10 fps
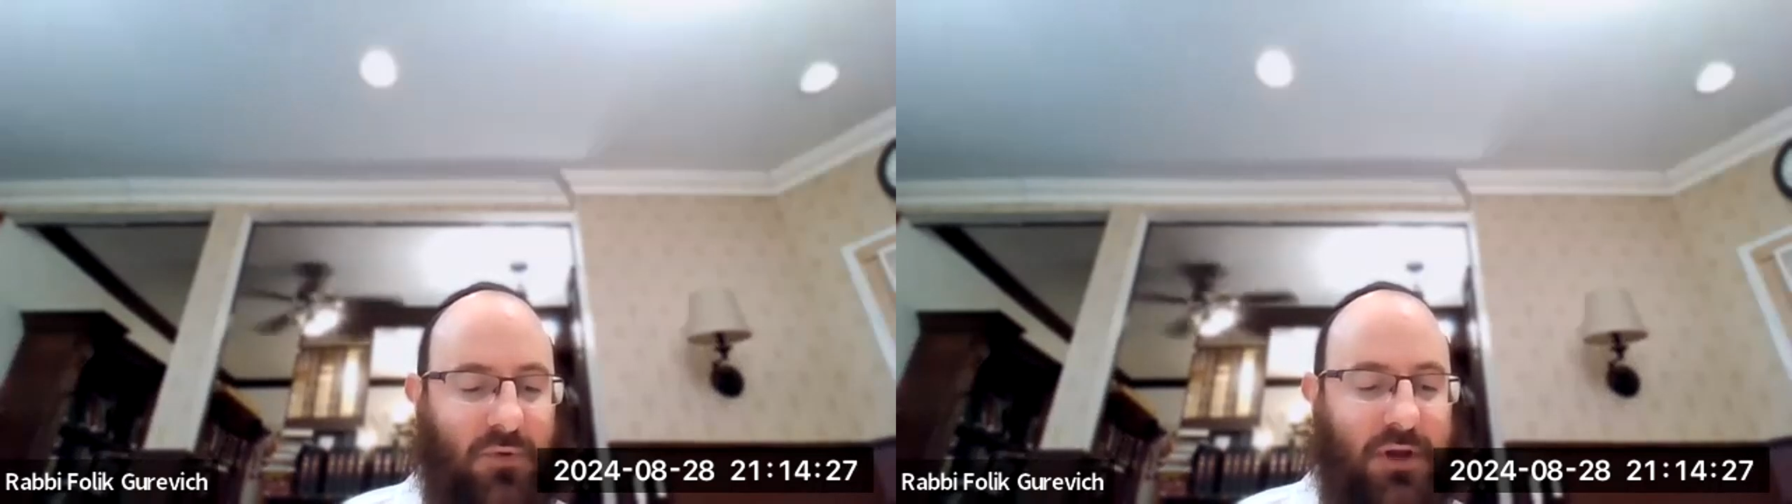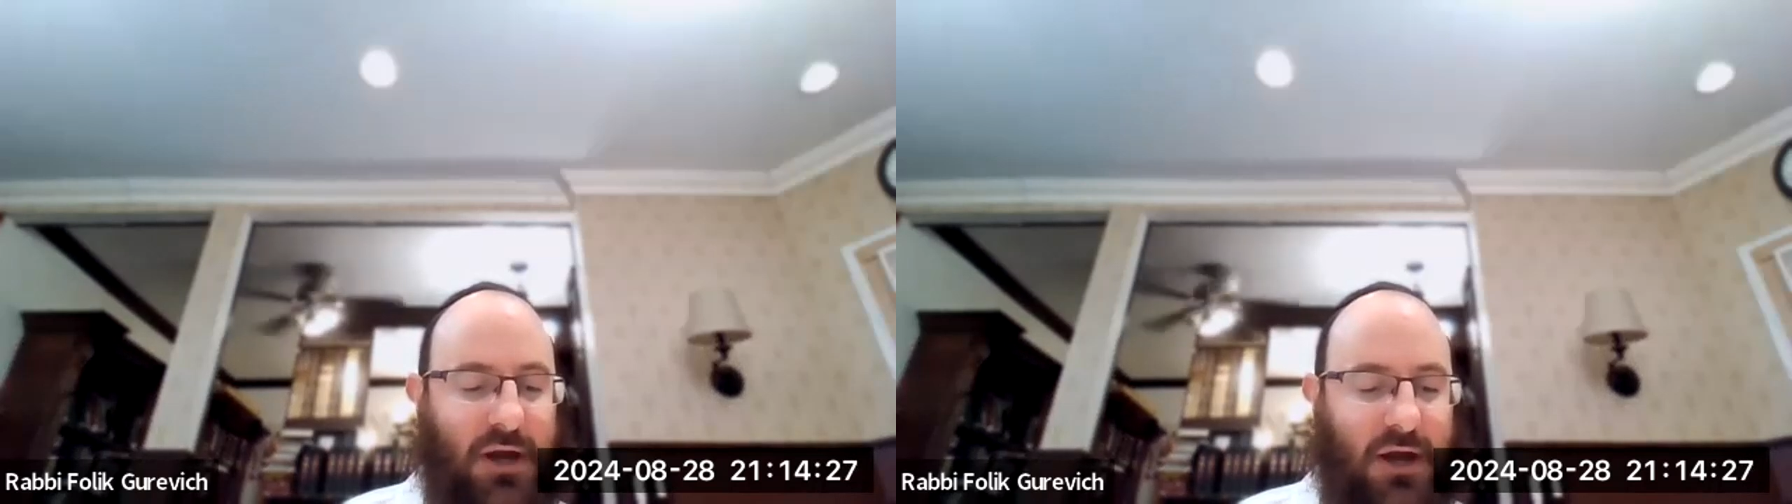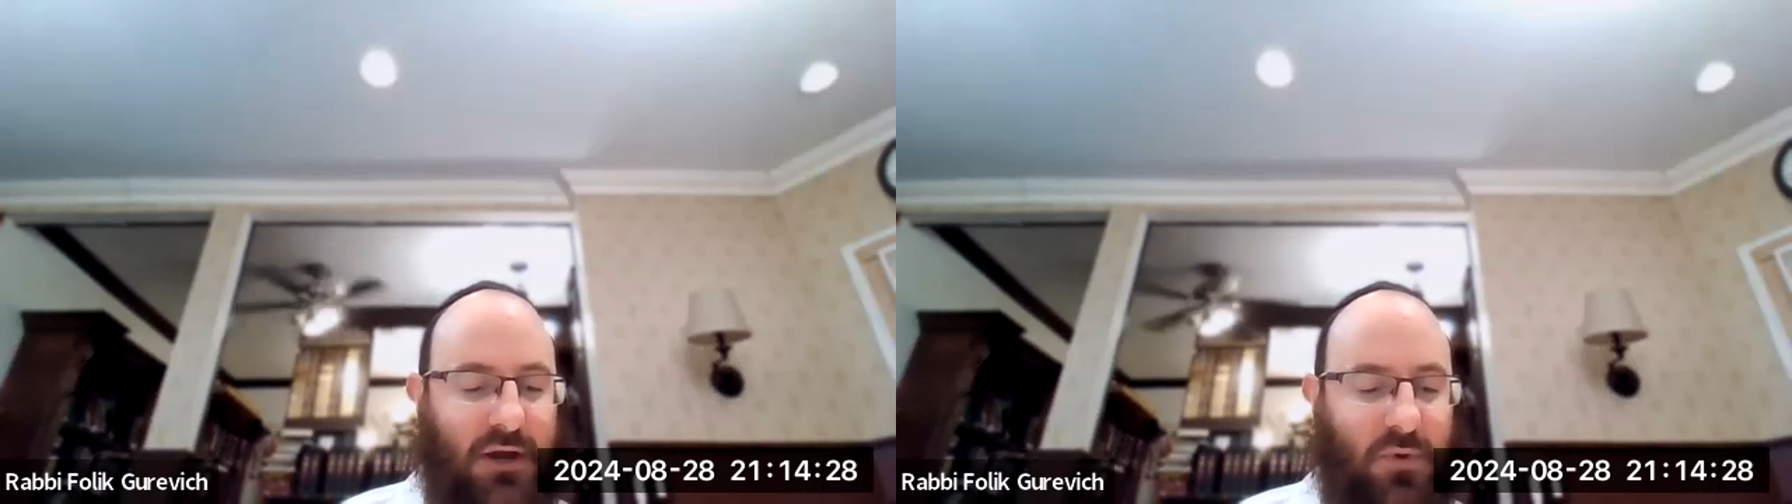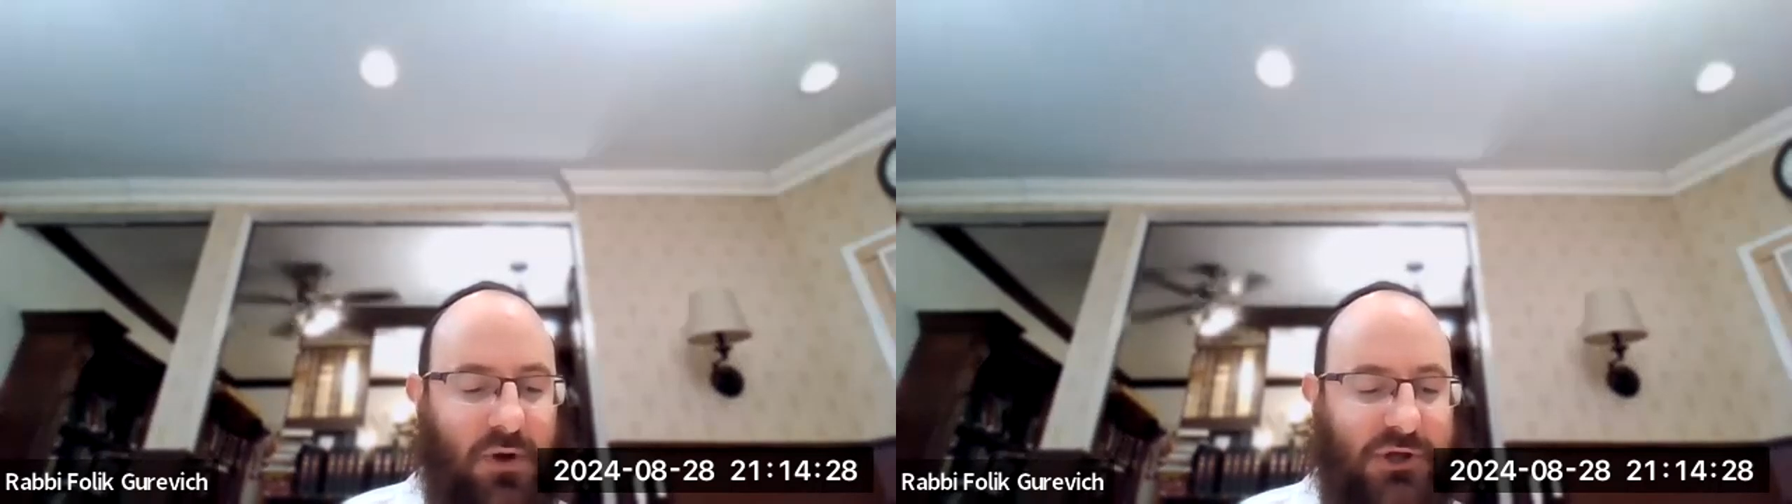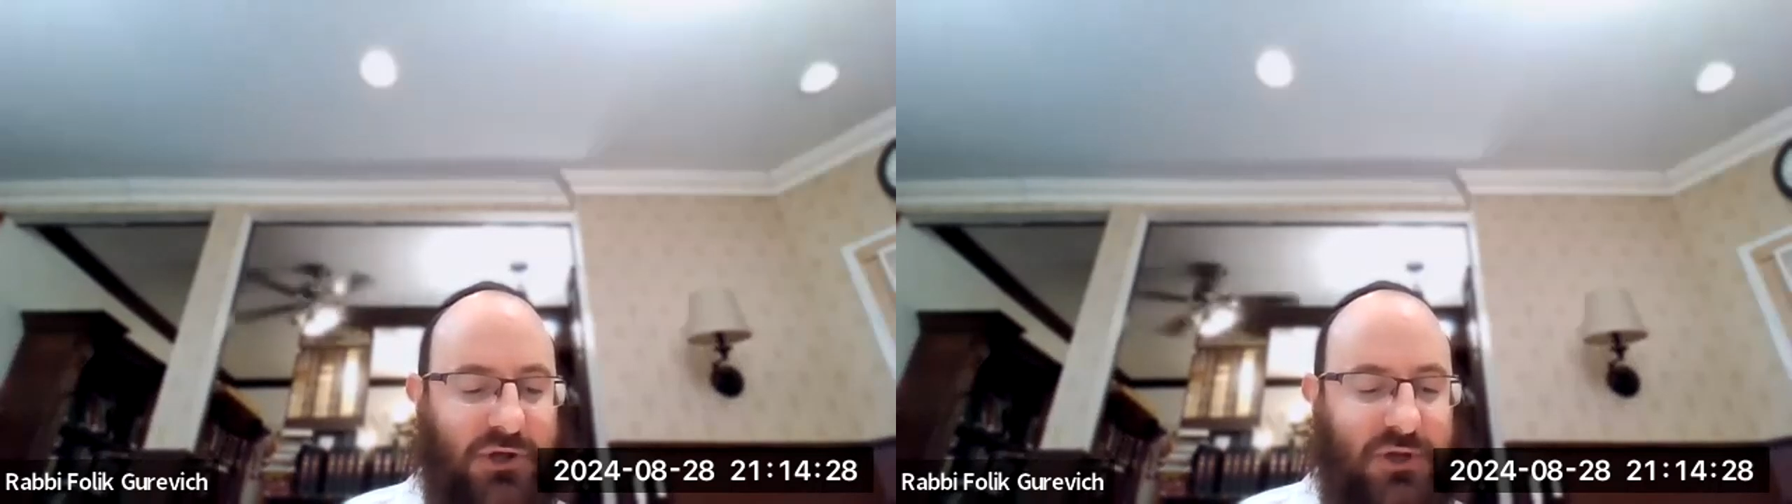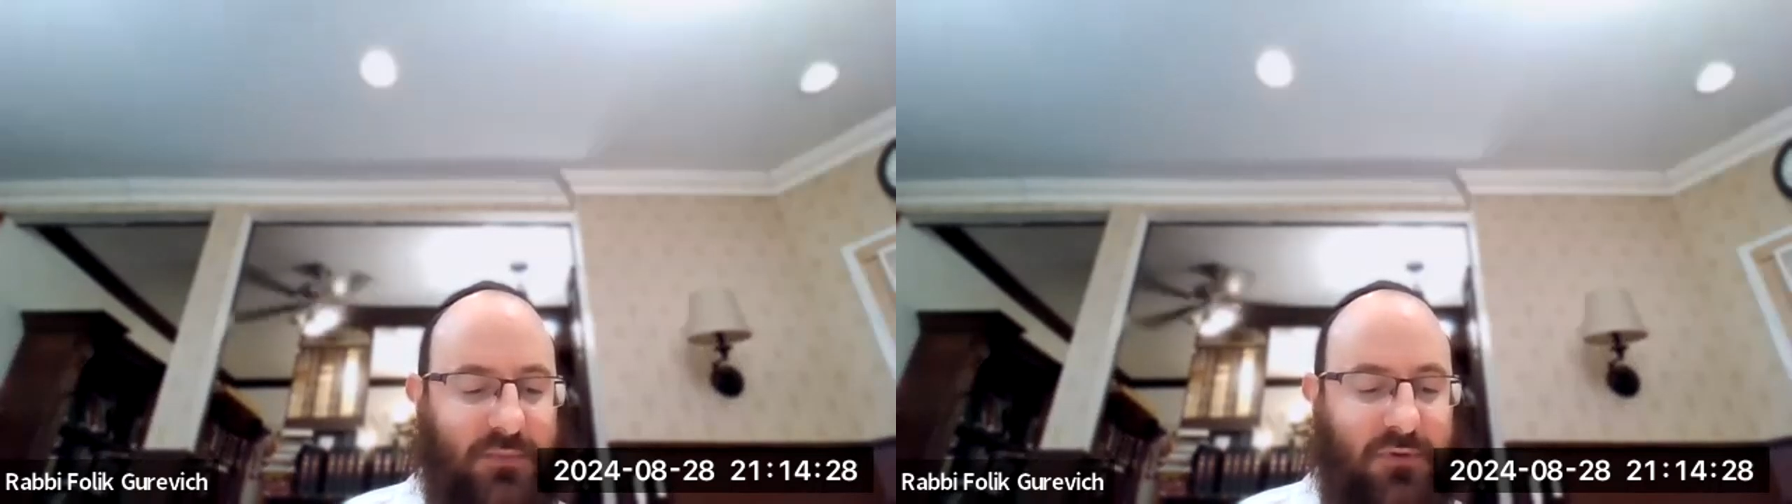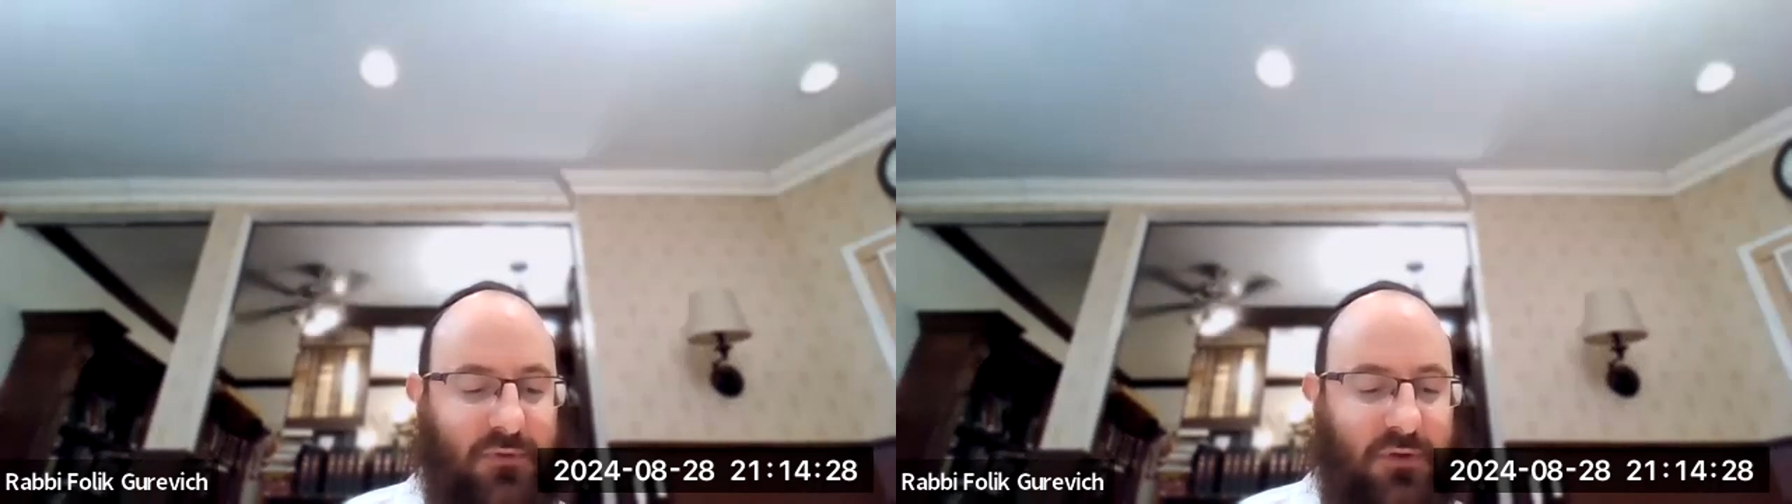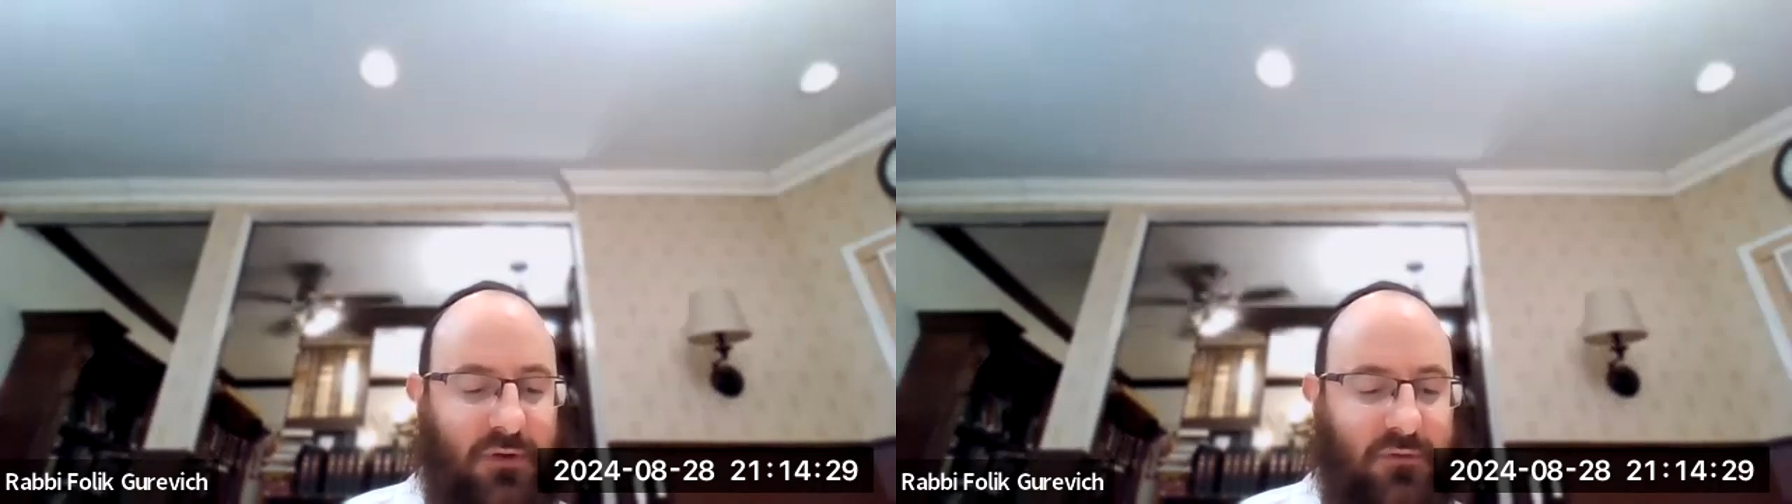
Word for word: going on when Hashem is